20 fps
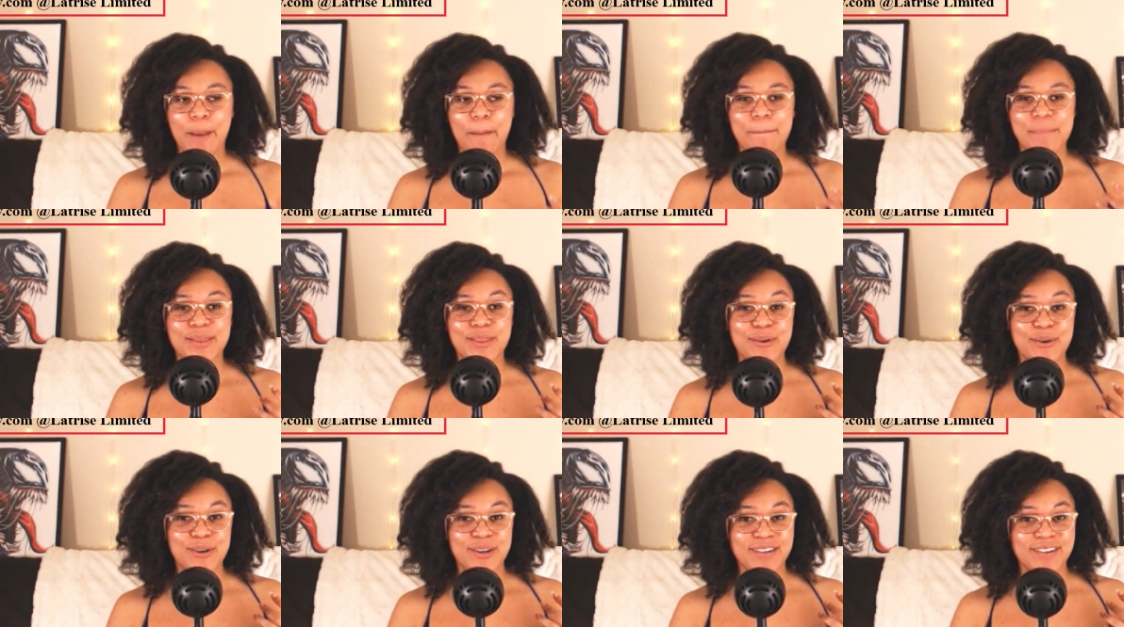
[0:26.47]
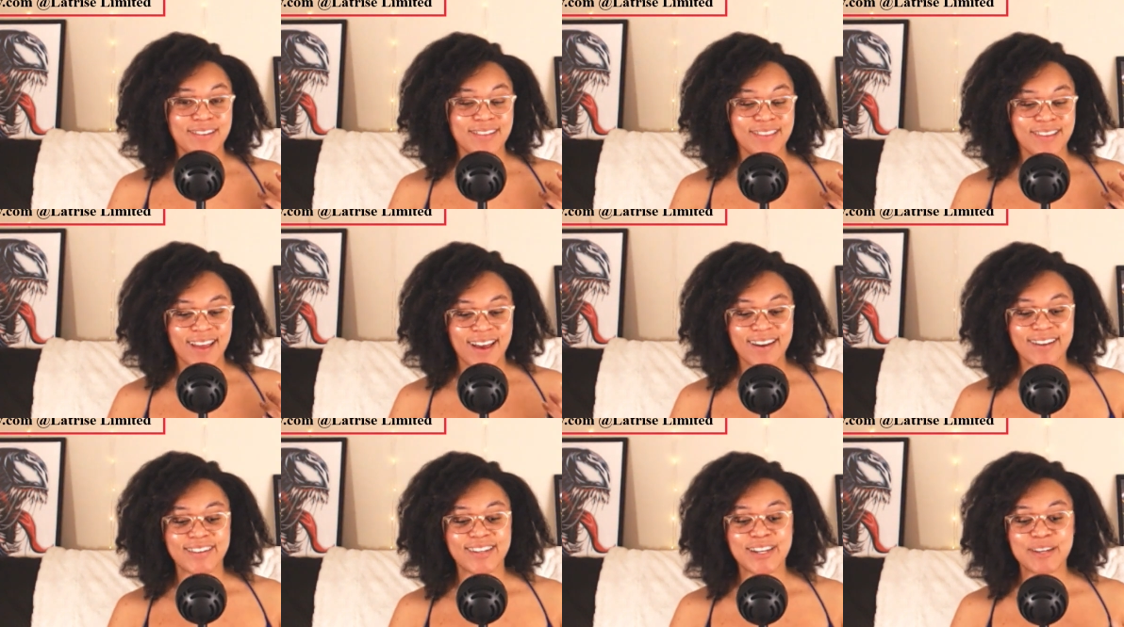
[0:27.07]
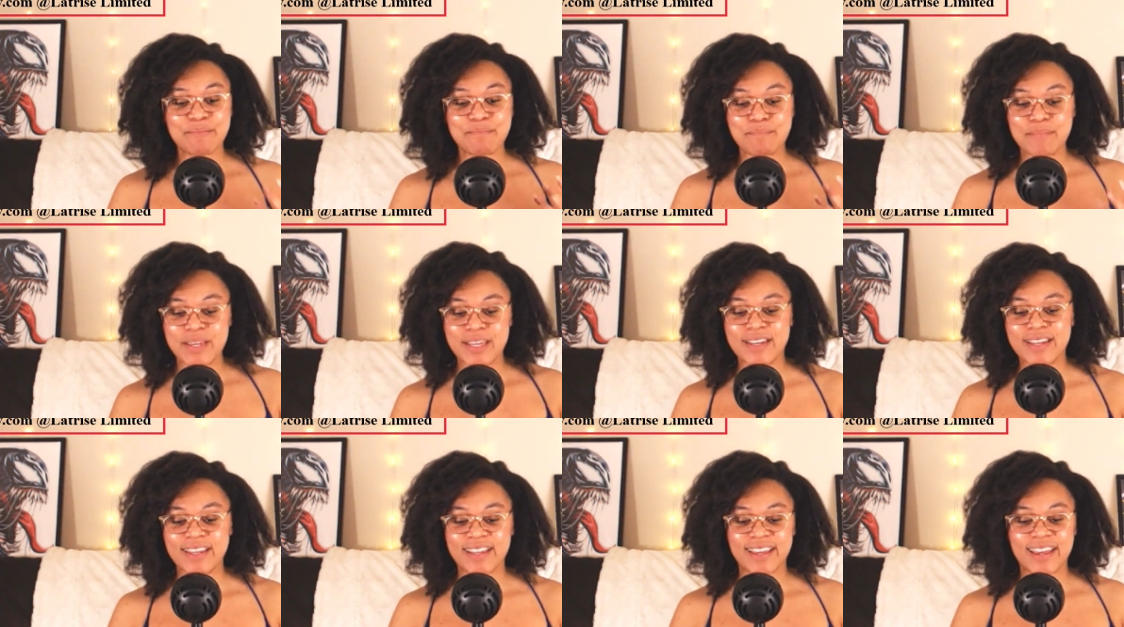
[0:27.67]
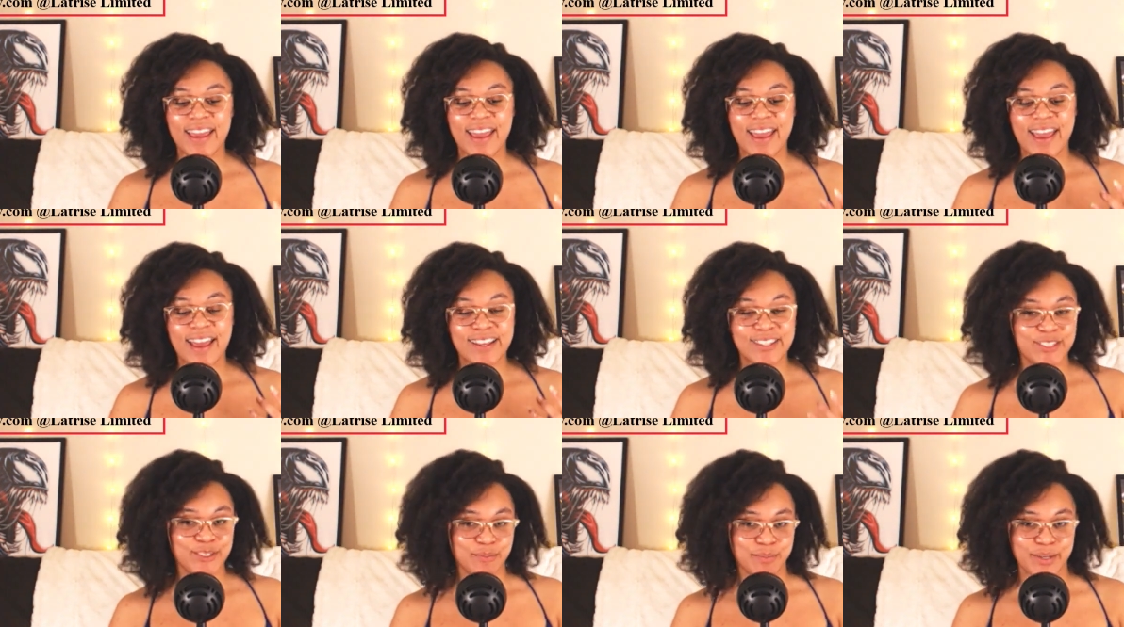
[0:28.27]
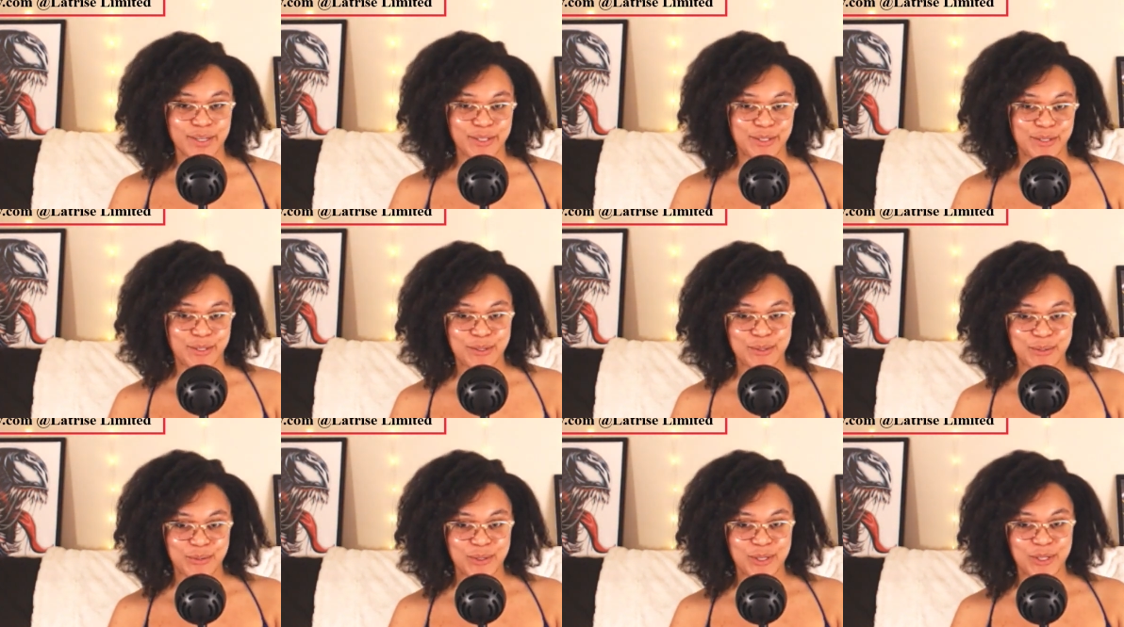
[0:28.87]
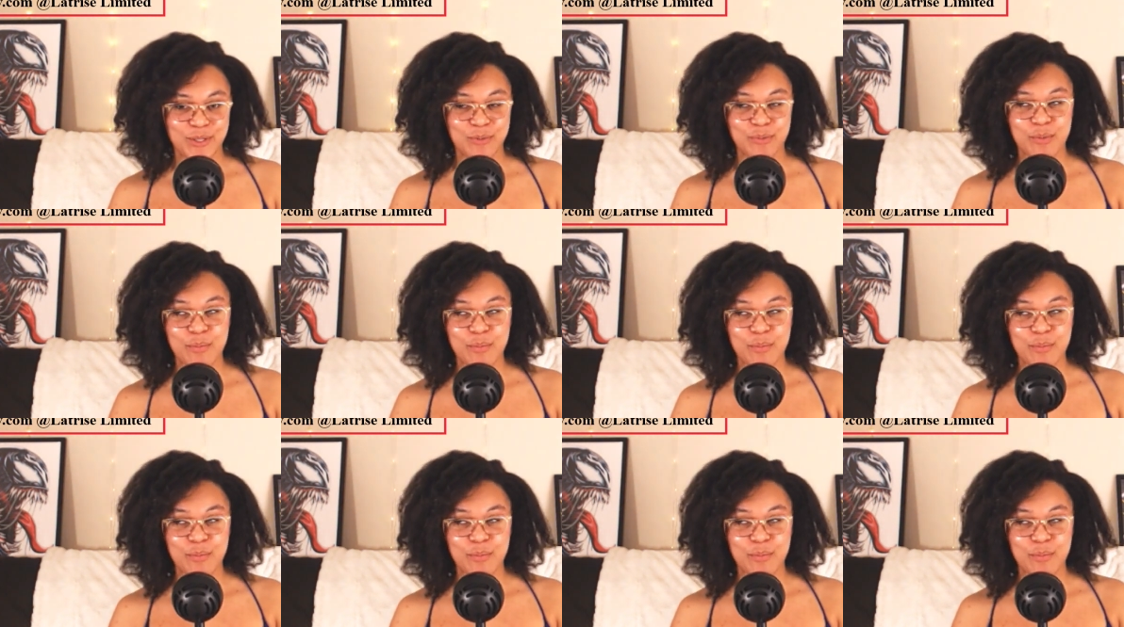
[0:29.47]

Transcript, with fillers: but there are a lot of comedic aspects to this,